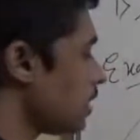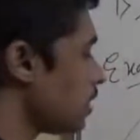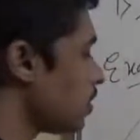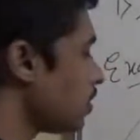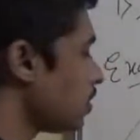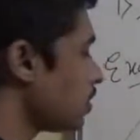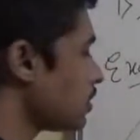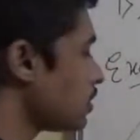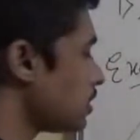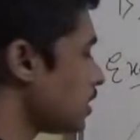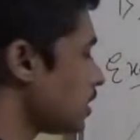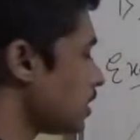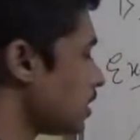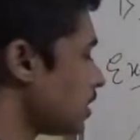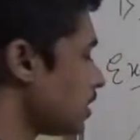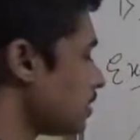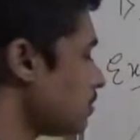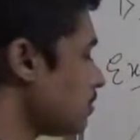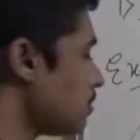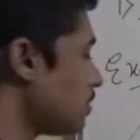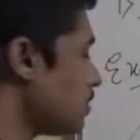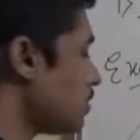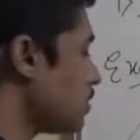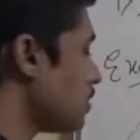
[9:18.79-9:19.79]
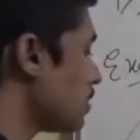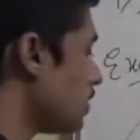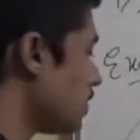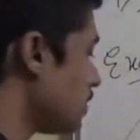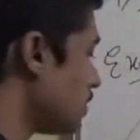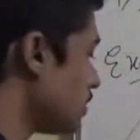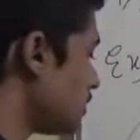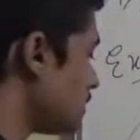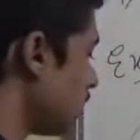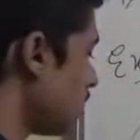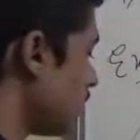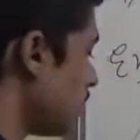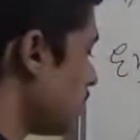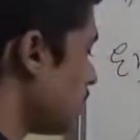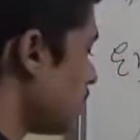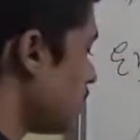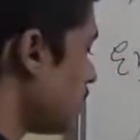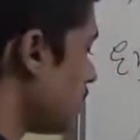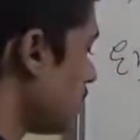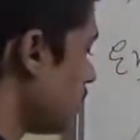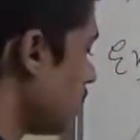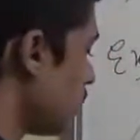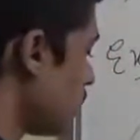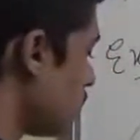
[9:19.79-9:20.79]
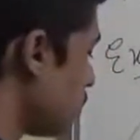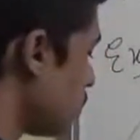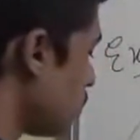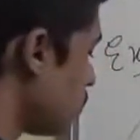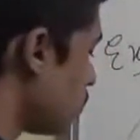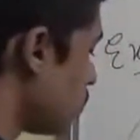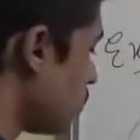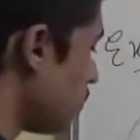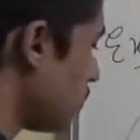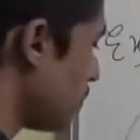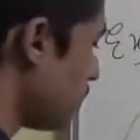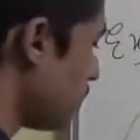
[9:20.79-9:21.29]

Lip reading: constant term the other side. So it